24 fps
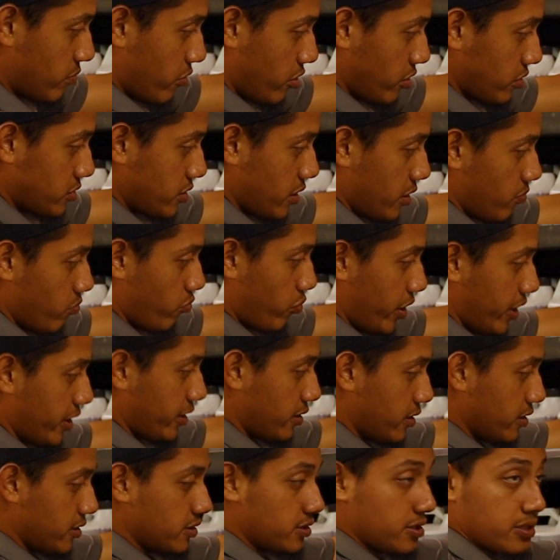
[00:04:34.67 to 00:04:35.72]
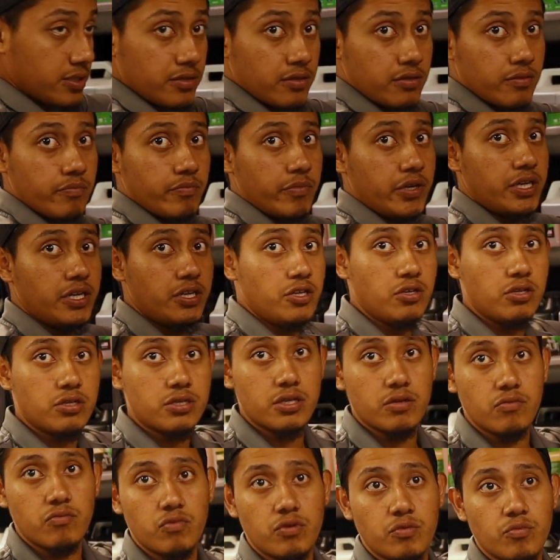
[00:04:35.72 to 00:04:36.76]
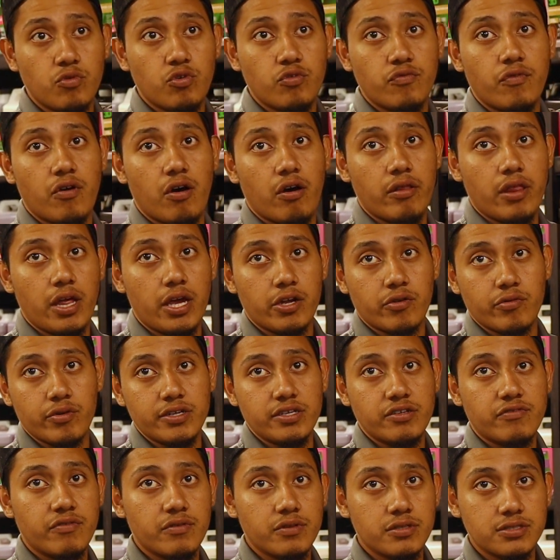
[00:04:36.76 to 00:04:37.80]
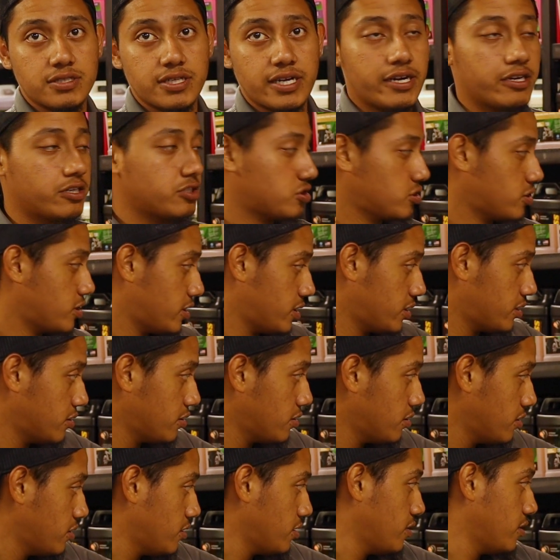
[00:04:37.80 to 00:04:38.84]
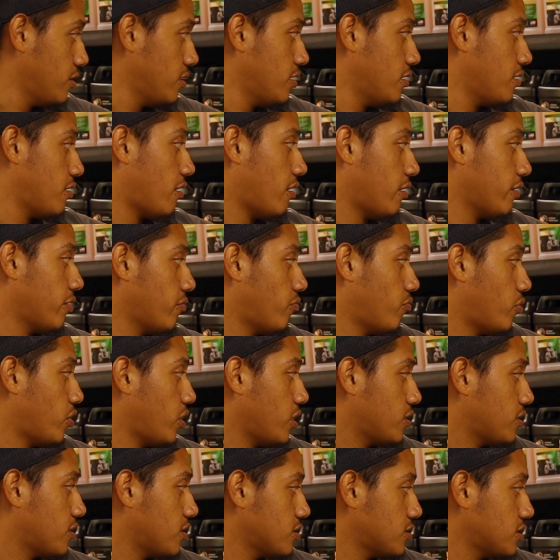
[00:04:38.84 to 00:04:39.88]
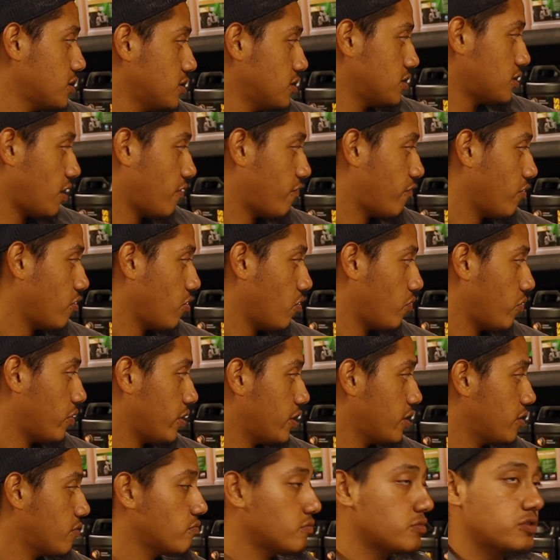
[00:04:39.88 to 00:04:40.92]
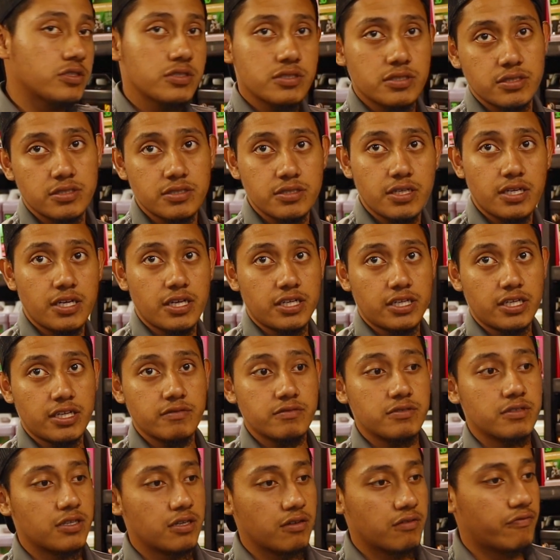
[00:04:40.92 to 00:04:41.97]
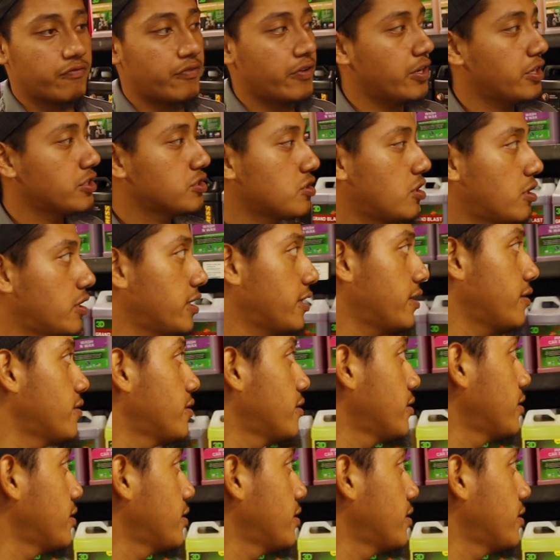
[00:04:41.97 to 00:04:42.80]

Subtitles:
marks and brake dust. Meaning you can remove all that grease from the tire shine, all the brake dust inside from the rims, and it gives a good finish on it.